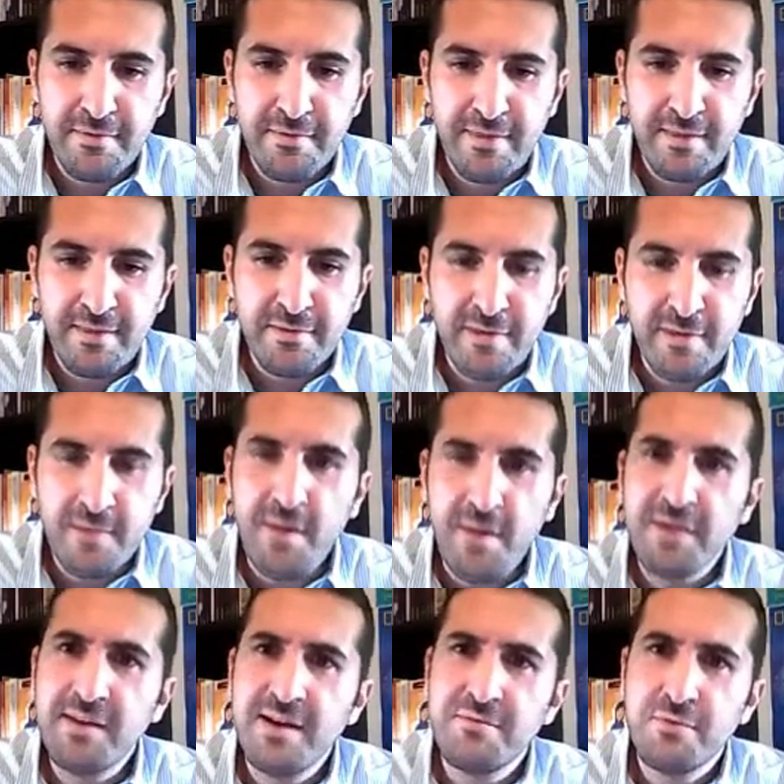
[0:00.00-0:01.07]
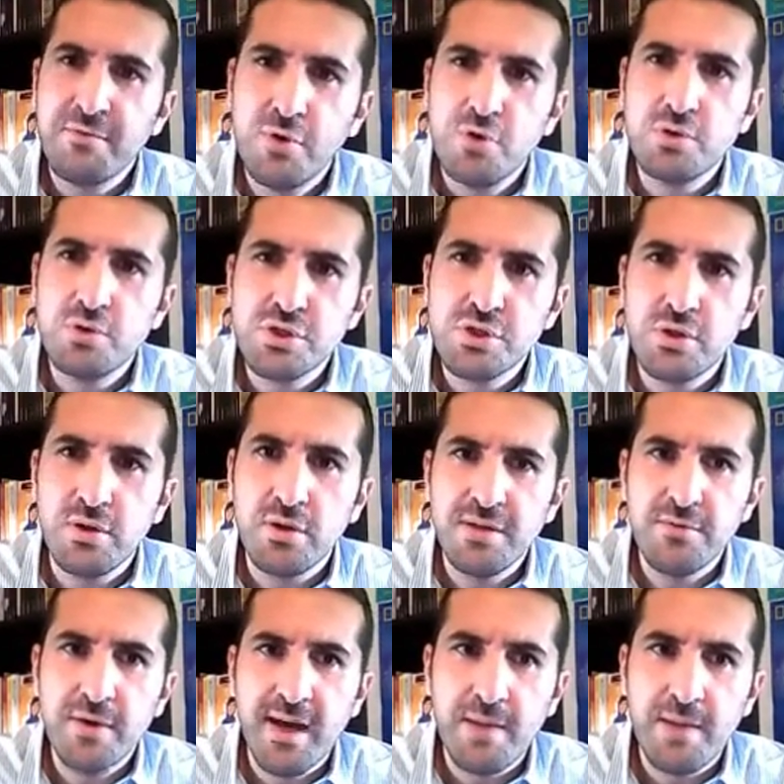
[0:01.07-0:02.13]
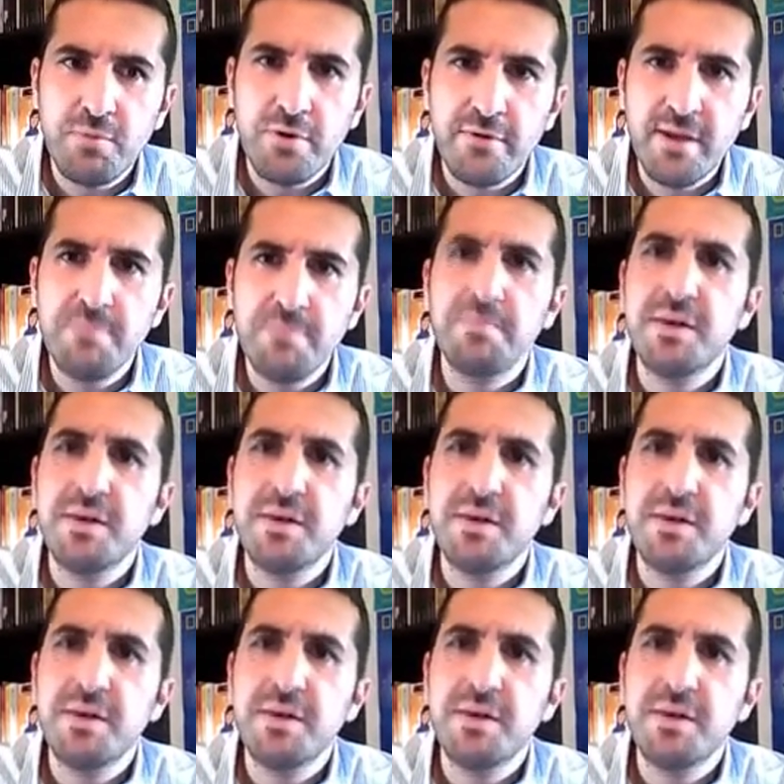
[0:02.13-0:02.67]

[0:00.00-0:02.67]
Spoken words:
they might have good solid vocabulary,